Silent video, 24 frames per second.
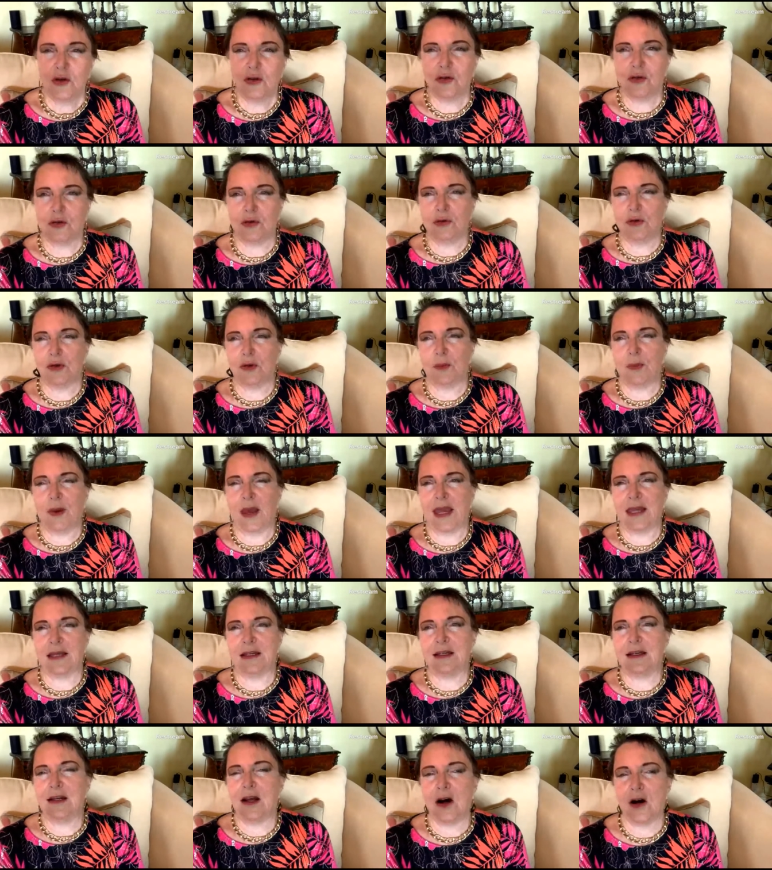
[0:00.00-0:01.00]
through the
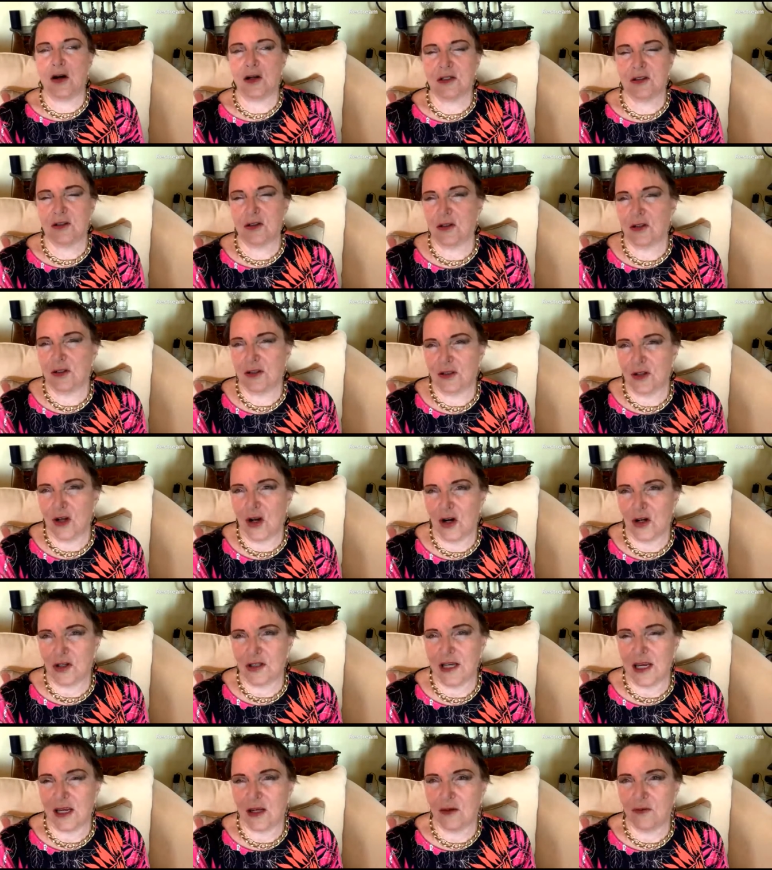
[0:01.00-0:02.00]
pain and
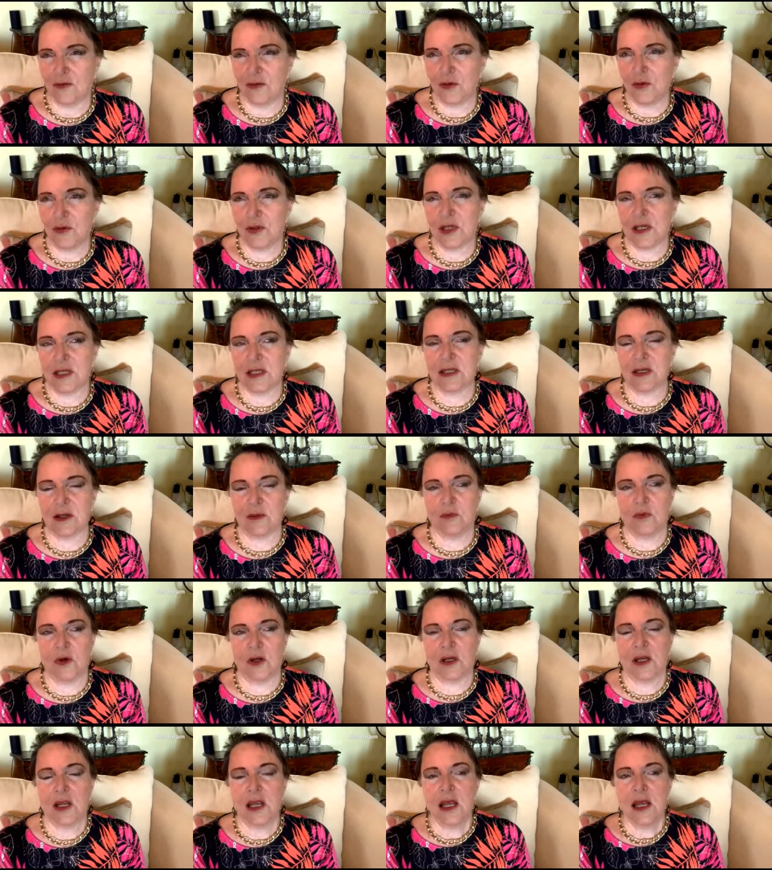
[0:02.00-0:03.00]
heartache of losing
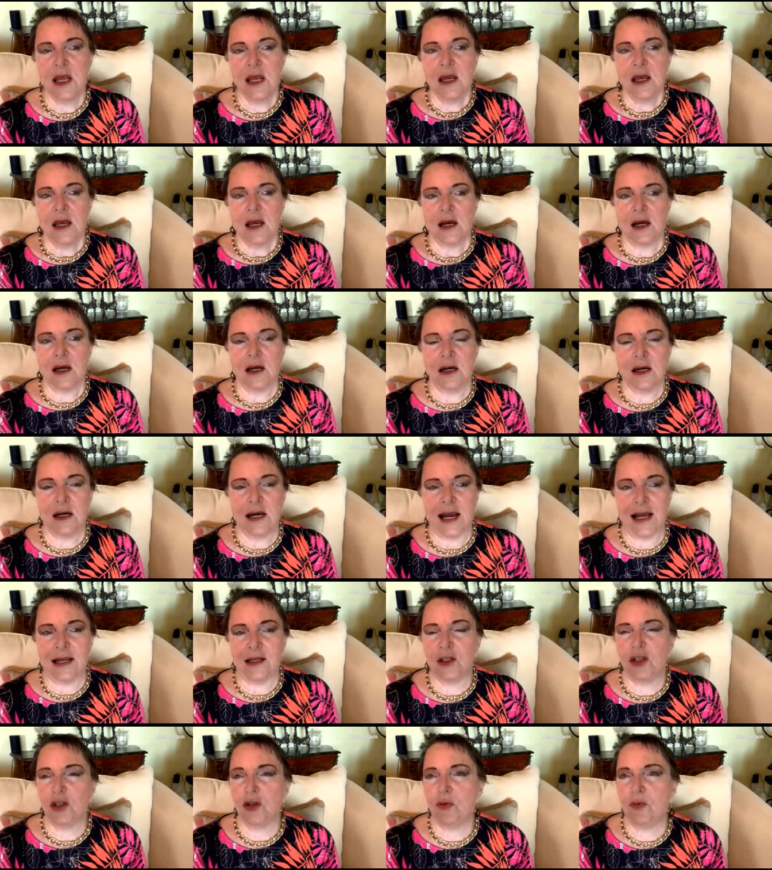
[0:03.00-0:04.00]
someone,
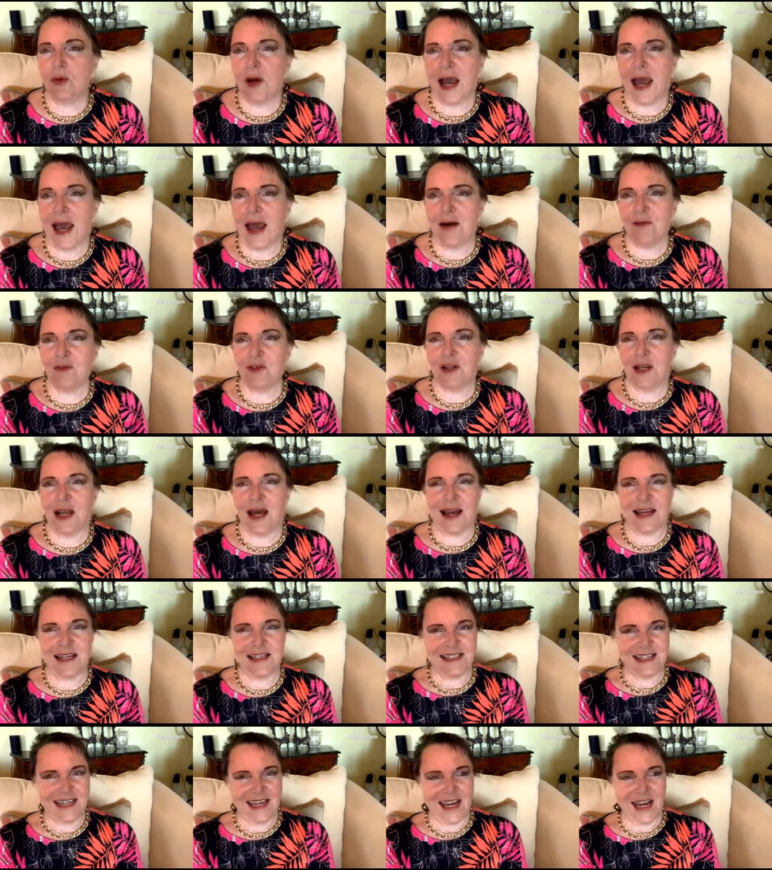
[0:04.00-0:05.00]
and you have an
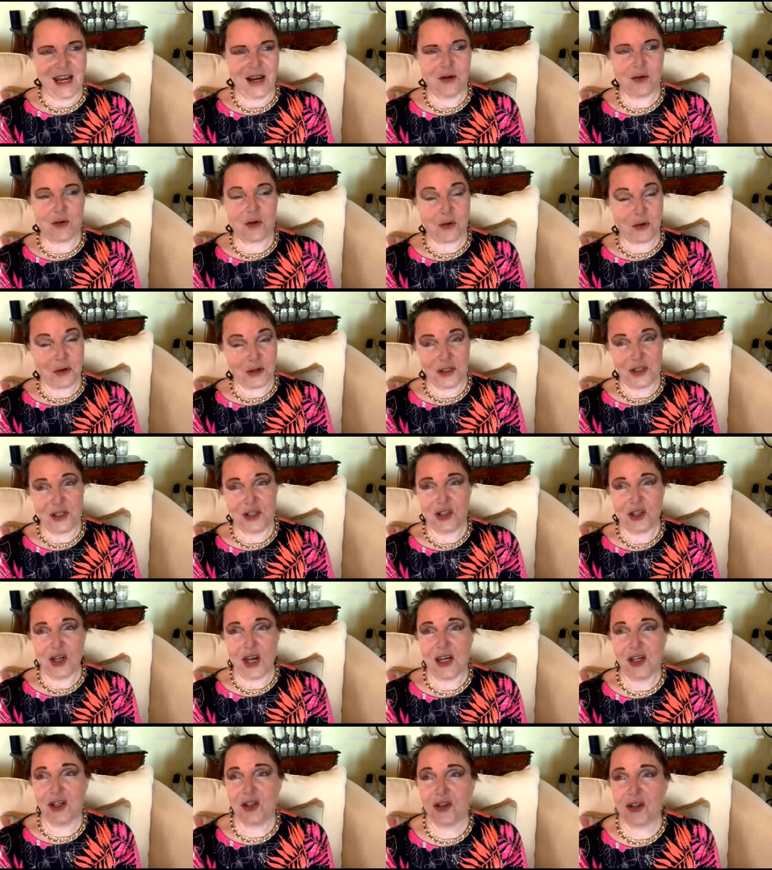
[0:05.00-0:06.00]
idea or a
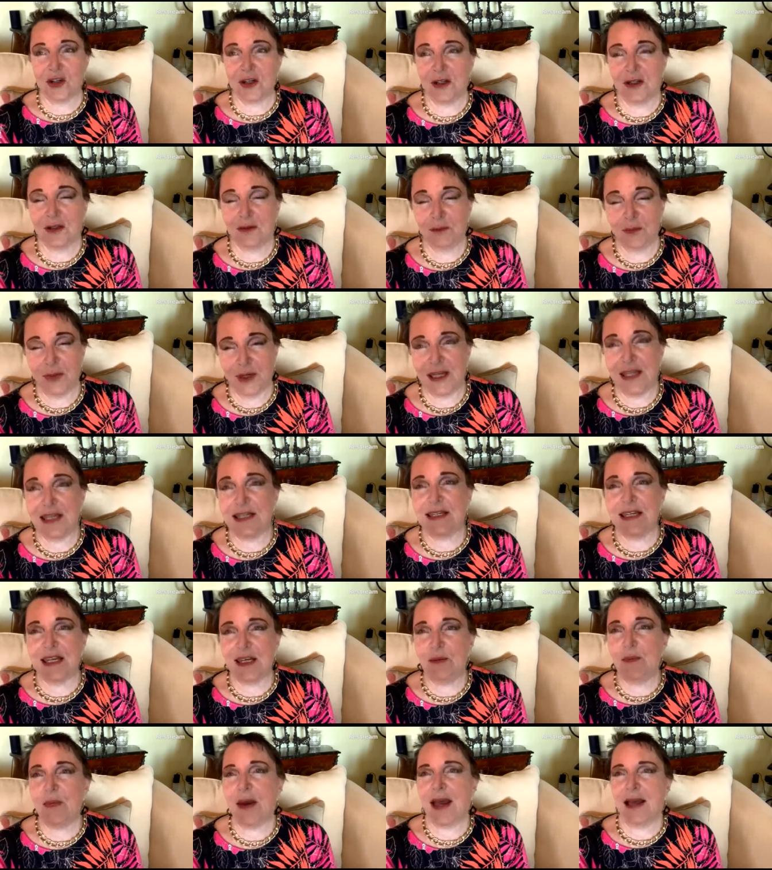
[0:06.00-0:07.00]
suggestion, please
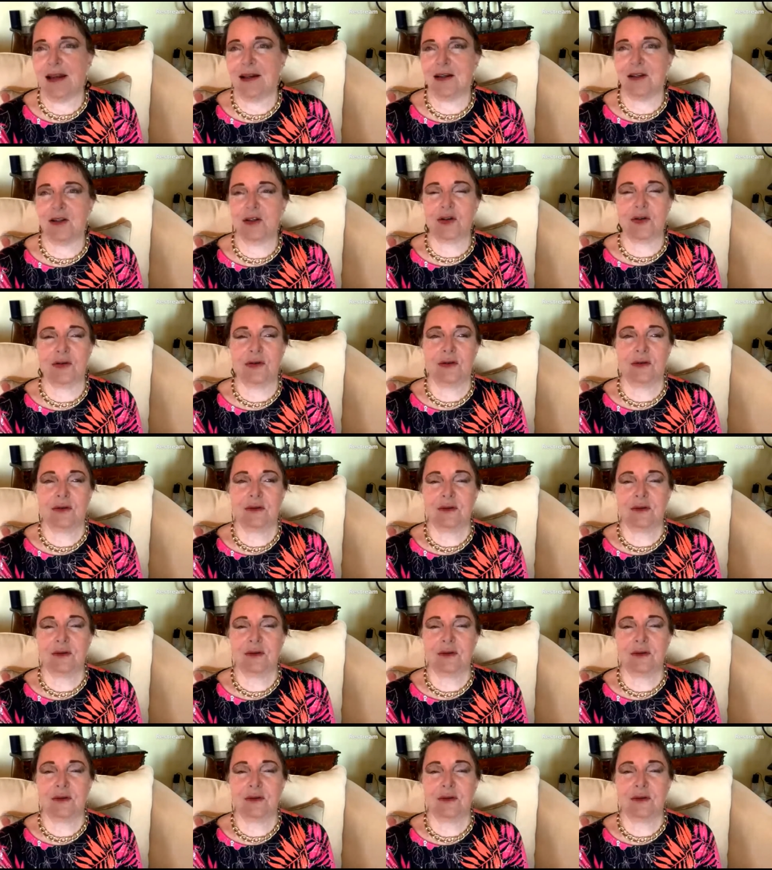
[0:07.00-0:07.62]
email us,